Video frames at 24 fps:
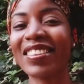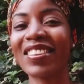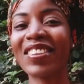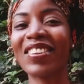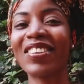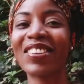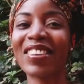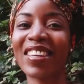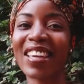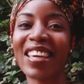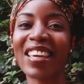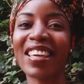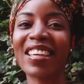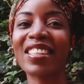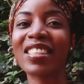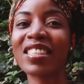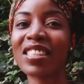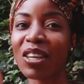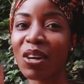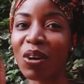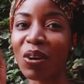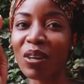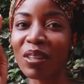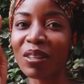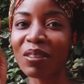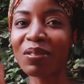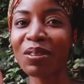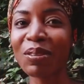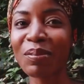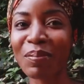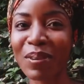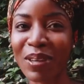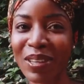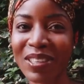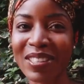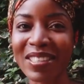Okay, to all of the
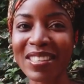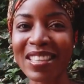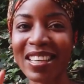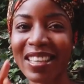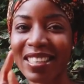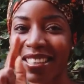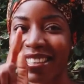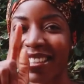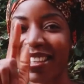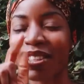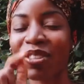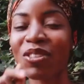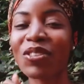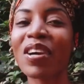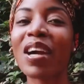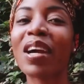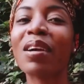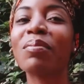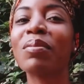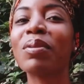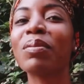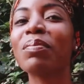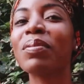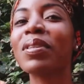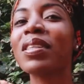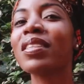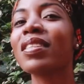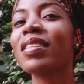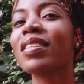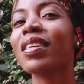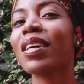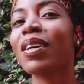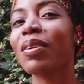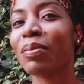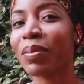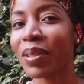parasites that tried me, please
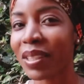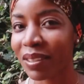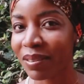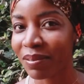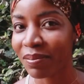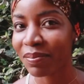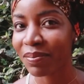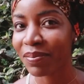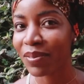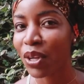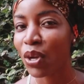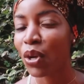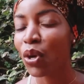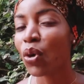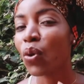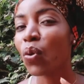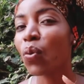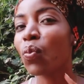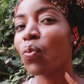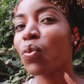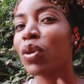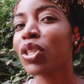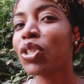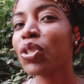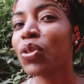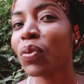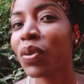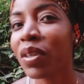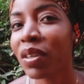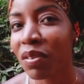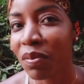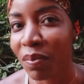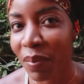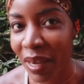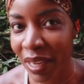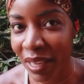tell me, which one
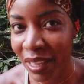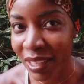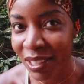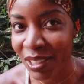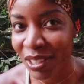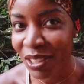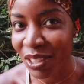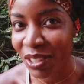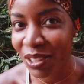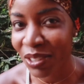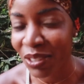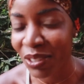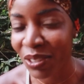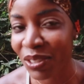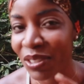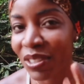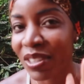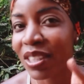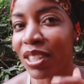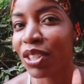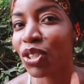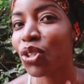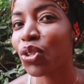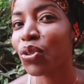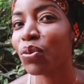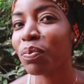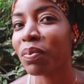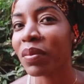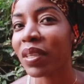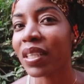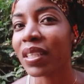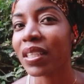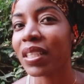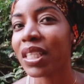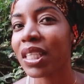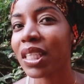of my ancestors did you
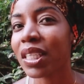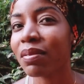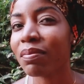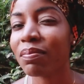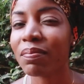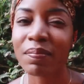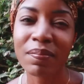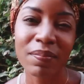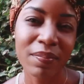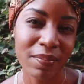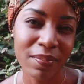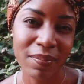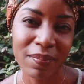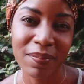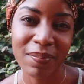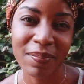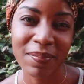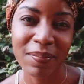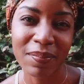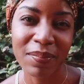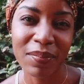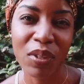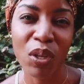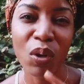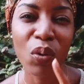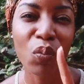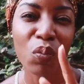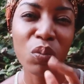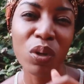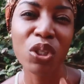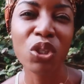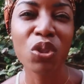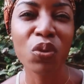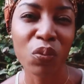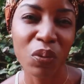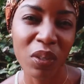meet?
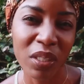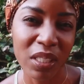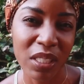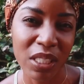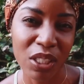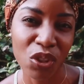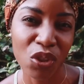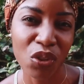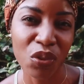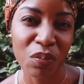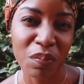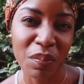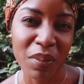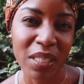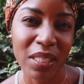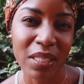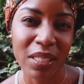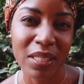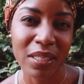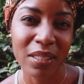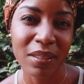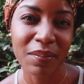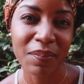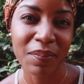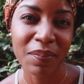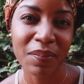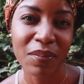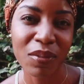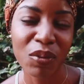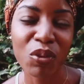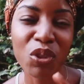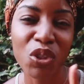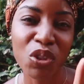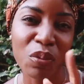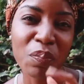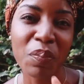Which one did you meet with your